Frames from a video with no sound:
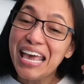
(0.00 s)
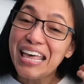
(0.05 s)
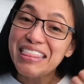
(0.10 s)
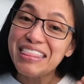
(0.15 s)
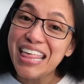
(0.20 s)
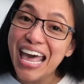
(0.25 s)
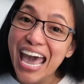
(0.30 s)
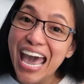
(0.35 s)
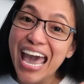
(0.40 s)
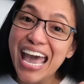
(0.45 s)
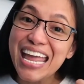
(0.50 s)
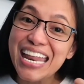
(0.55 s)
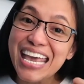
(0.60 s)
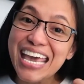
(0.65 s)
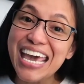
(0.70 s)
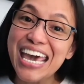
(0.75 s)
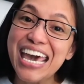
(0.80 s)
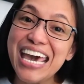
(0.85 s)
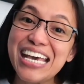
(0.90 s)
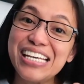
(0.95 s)
That
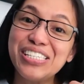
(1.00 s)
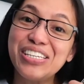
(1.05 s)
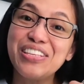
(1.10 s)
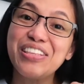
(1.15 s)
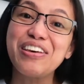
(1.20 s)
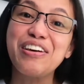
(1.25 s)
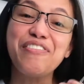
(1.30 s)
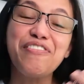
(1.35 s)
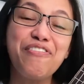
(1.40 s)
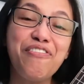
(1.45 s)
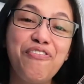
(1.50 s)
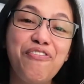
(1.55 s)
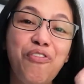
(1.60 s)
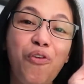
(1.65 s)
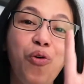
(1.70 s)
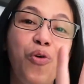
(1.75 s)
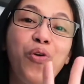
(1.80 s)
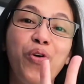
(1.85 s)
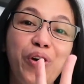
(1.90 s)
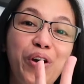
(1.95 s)
is the
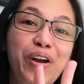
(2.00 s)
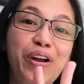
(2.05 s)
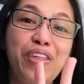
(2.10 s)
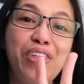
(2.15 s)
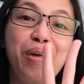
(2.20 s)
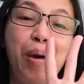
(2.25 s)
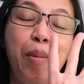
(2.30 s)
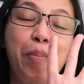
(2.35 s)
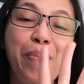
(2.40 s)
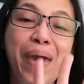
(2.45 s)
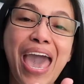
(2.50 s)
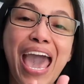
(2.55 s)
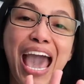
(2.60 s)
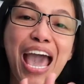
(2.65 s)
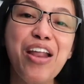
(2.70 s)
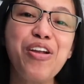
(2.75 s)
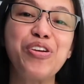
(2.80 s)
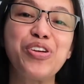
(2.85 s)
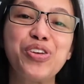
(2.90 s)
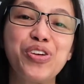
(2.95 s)
4th
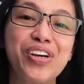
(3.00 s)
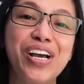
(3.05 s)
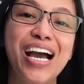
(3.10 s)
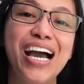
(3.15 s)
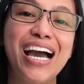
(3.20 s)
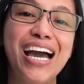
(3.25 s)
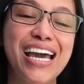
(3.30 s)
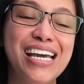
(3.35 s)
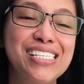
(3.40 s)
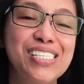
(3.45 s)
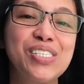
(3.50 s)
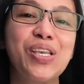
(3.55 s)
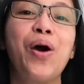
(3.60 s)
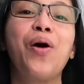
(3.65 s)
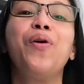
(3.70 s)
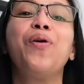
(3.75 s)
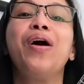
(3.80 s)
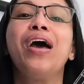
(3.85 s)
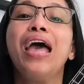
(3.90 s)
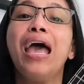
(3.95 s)
pattern, you guys.
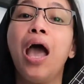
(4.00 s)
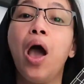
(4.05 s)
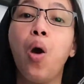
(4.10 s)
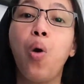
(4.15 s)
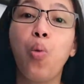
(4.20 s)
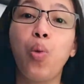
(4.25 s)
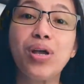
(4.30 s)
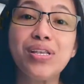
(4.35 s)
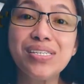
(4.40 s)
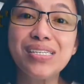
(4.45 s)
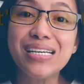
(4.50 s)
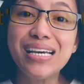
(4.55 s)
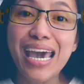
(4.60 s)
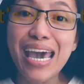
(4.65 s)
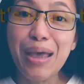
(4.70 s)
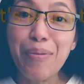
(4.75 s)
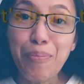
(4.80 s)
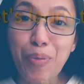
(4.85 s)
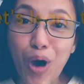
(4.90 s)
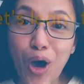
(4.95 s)
So once
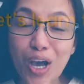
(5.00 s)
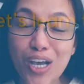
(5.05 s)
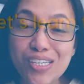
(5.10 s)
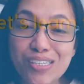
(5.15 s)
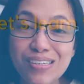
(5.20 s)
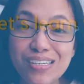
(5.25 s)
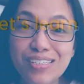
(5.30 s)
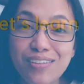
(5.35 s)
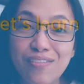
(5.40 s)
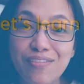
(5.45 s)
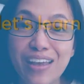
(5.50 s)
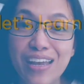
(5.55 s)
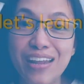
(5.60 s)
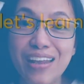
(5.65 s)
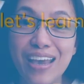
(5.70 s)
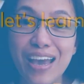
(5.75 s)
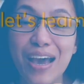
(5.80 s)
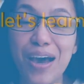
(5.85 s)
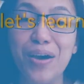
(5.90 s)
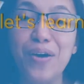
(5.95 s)
again, pause this
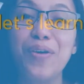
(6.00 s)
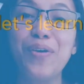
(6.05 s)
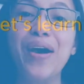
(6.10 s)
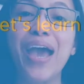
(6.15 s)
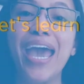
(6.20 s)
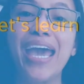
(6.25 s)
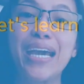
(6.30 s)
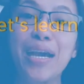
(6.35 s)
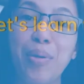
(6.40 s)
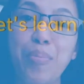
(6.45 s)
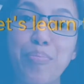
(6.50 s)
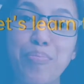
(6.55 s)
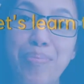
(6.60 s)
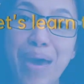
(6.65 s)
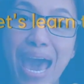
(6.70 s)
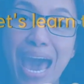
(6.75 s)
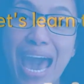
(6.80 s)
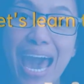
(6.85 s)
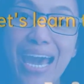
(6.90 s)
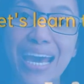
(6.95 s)
video and come
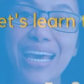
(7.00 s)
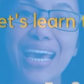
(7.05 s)
back,